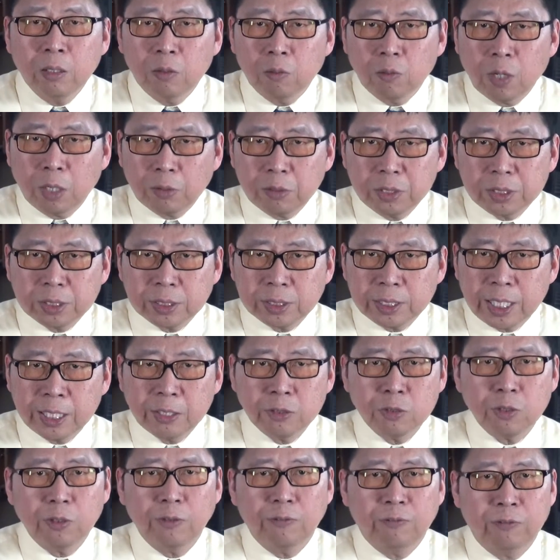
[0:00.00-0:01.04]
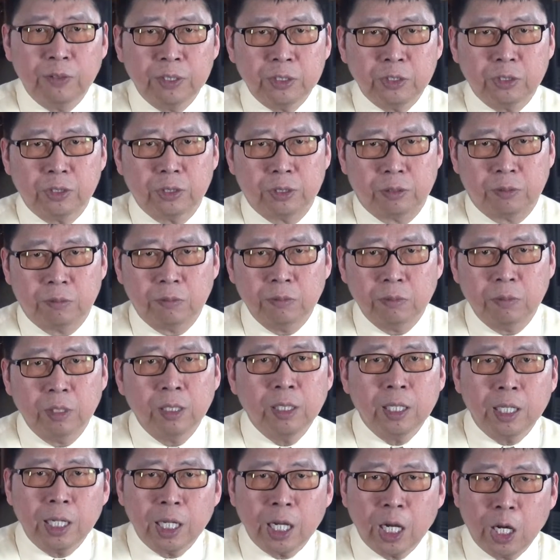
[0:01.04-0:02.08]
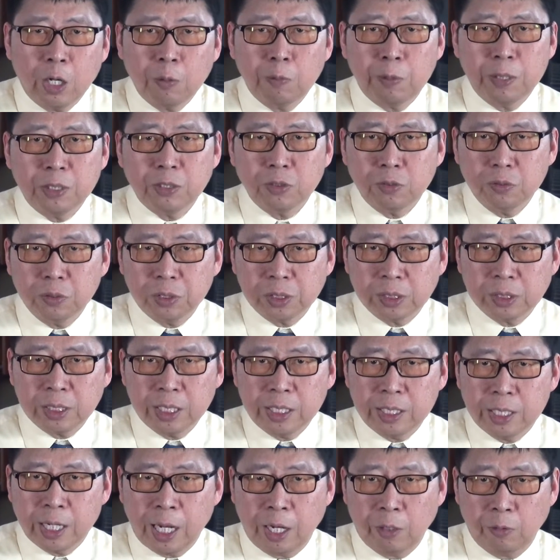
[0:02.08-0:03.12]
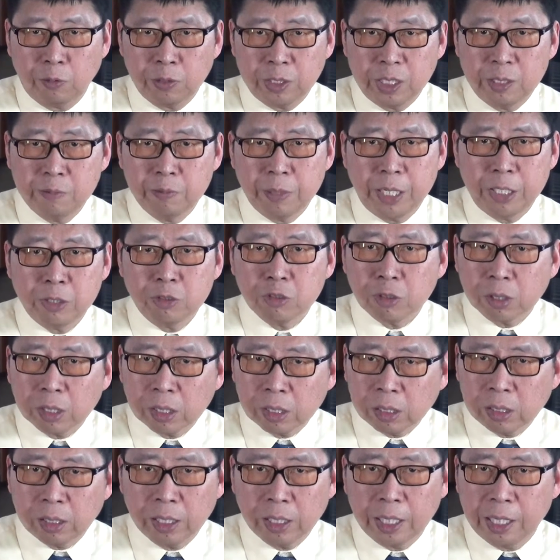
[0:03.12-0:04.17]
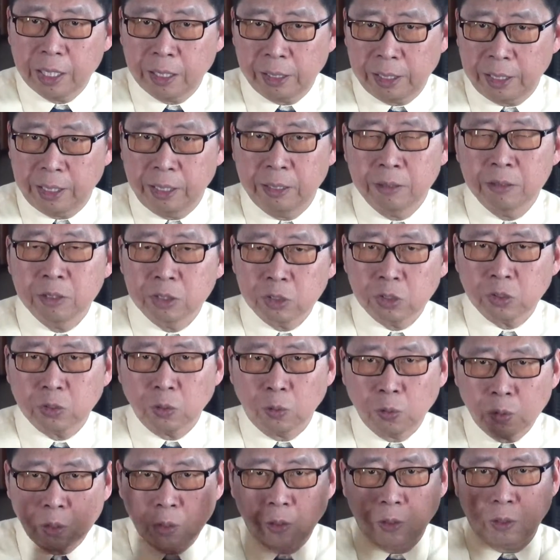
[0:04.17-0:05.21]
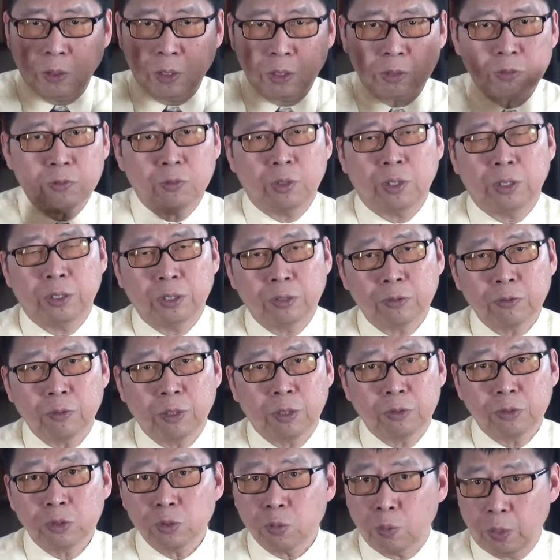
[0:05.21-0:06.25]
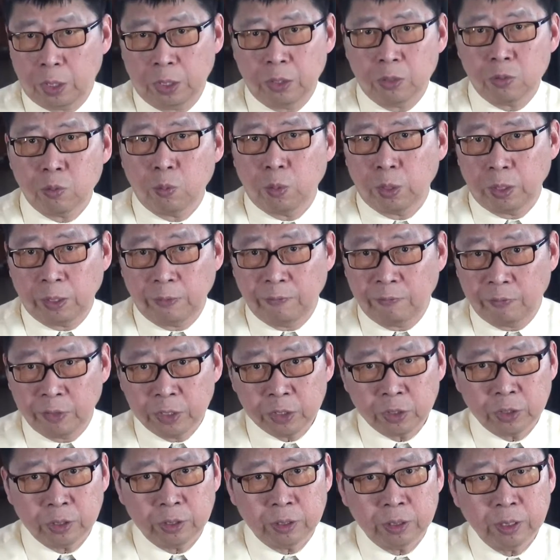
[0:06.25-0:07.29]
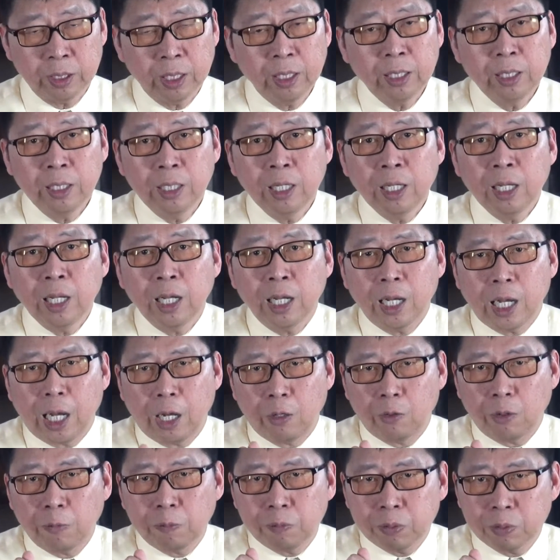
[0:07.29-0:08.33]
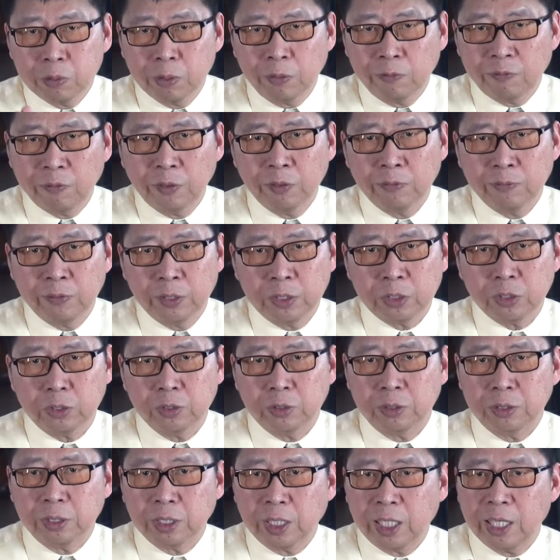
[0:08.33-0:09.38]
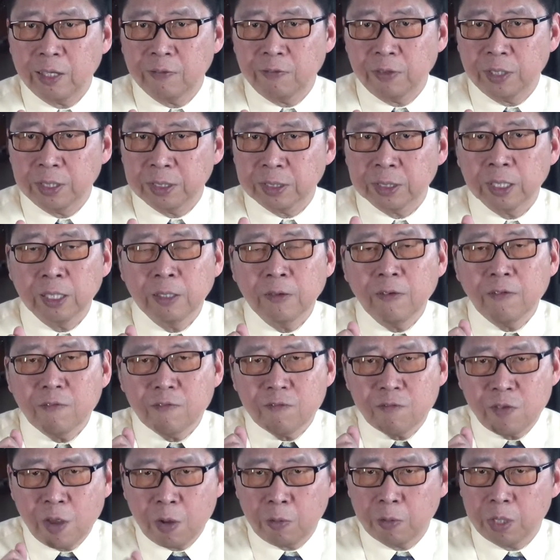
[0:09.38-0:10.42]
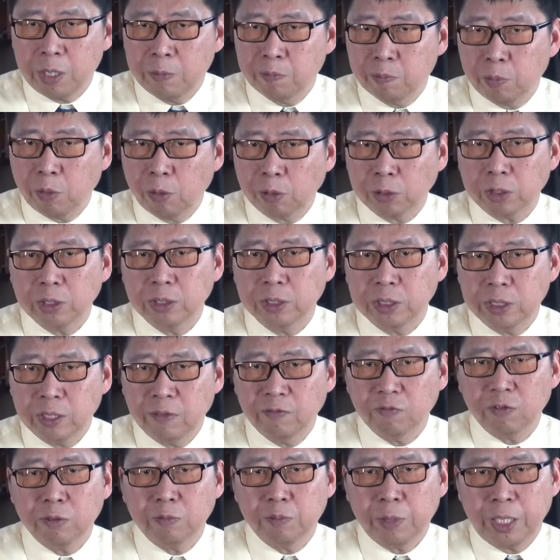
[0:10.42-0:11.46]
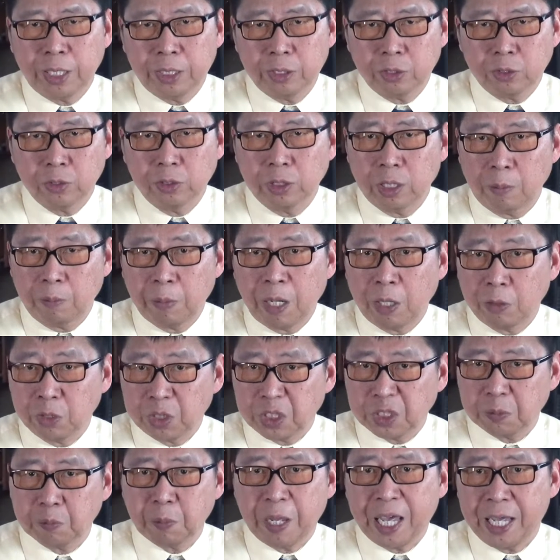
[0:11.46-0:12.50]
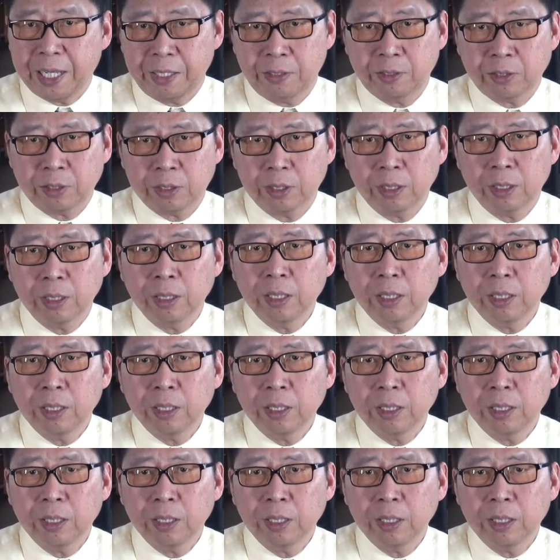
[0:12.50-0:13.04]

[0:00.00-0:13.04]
While the central vision help us to see our image clearly, so-called quote unquote 2020 vision, our peripheral vision give us very important information about space